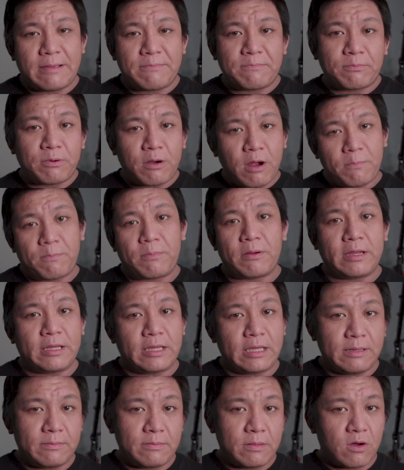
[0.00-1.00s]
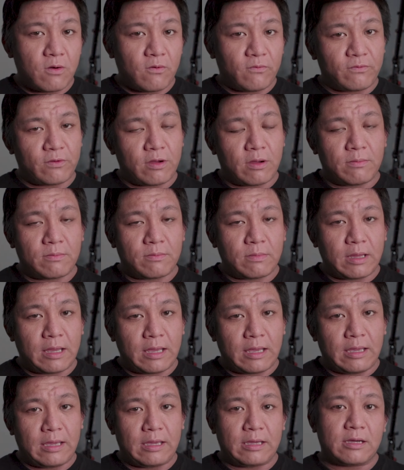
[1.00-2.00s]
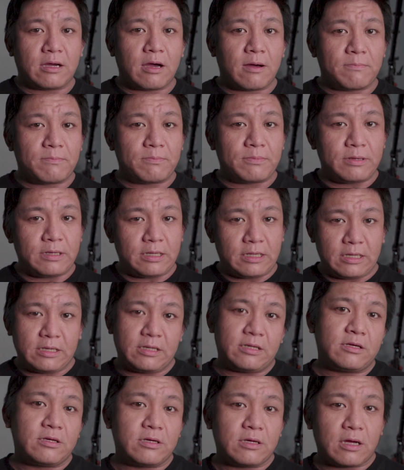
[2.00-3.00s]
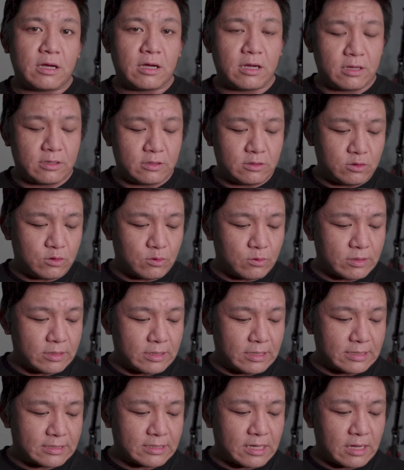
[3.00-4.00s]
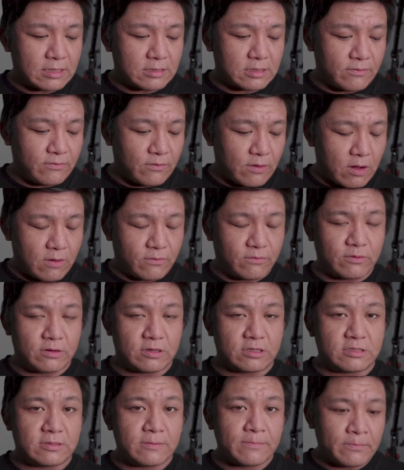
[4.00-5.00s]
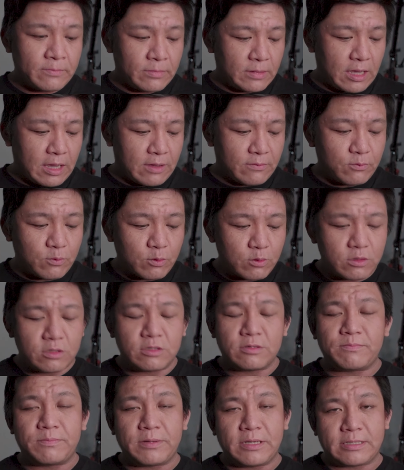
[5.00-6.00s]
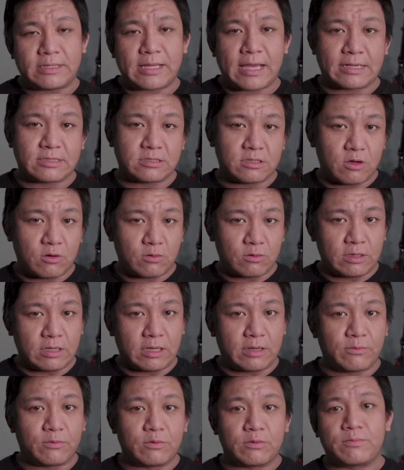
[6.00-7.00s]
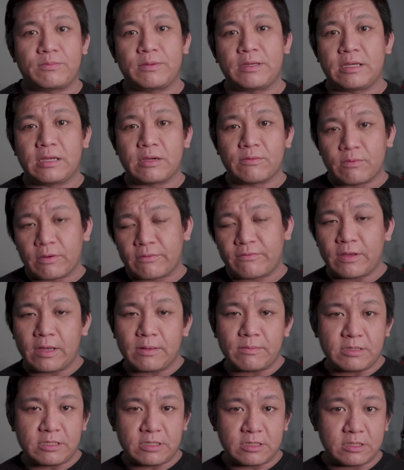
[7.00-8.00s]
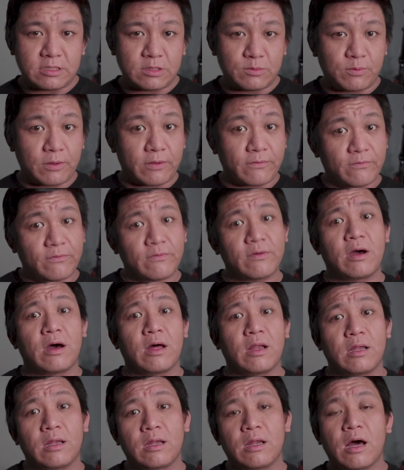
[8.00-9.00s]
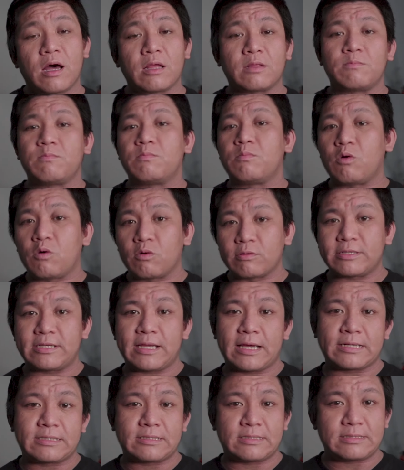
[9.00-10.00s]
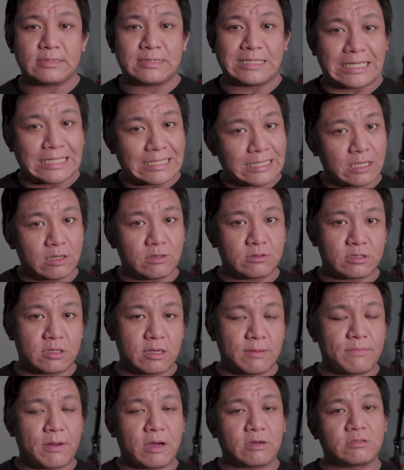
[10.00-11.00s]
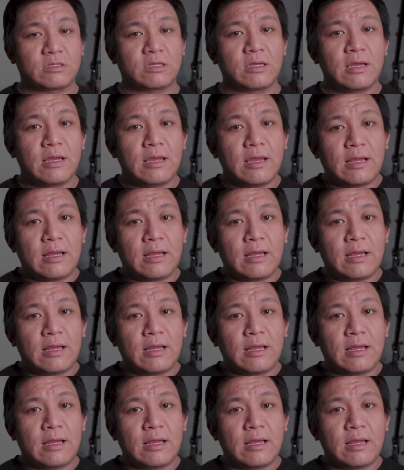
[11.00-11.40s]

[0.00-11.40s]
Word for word: a proper email from a company uh, doing these kind of offers it wouldn't be text only it would be with images with a lot more text details about